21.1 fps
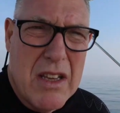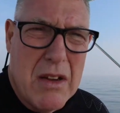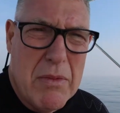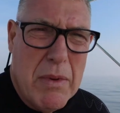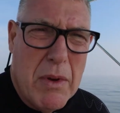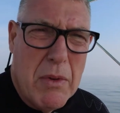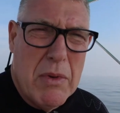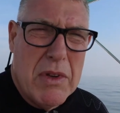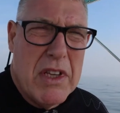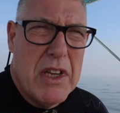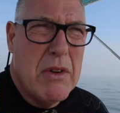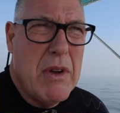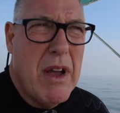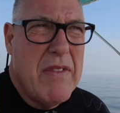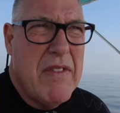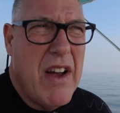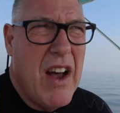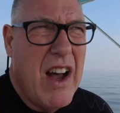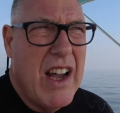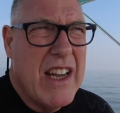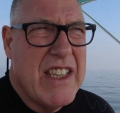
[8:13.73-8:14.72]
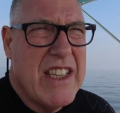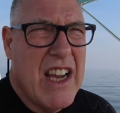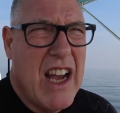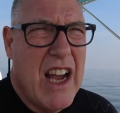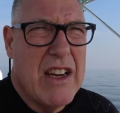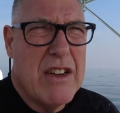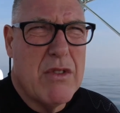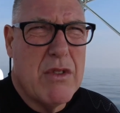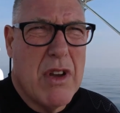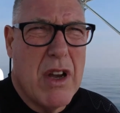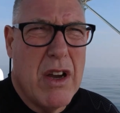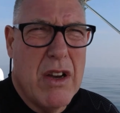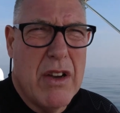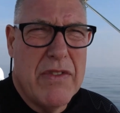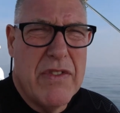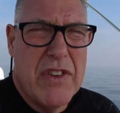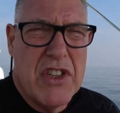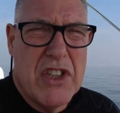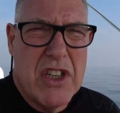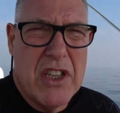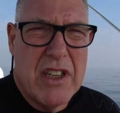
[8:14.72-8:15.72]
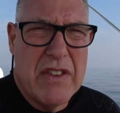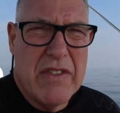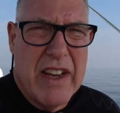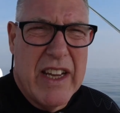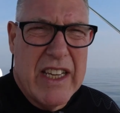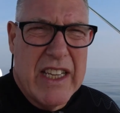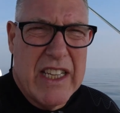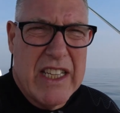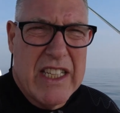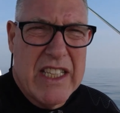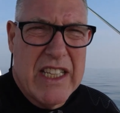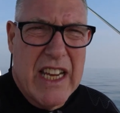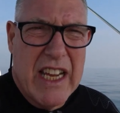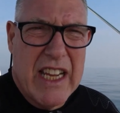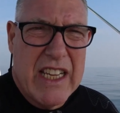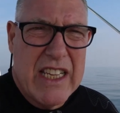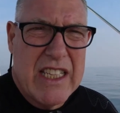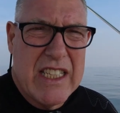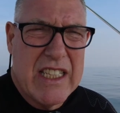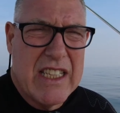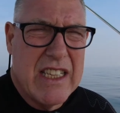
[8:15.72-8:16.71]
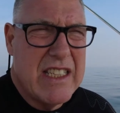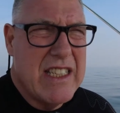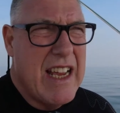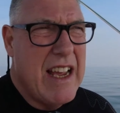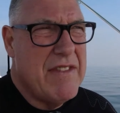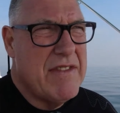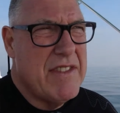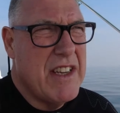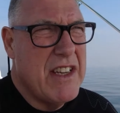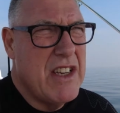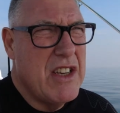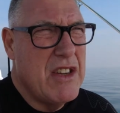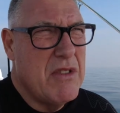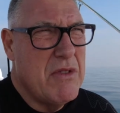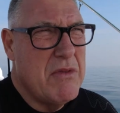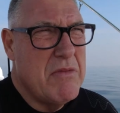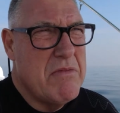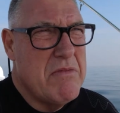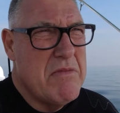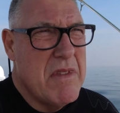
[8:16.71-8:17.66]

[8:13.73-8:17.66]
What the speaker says: But we do have a high tidal coefficient of 86 this afternoon,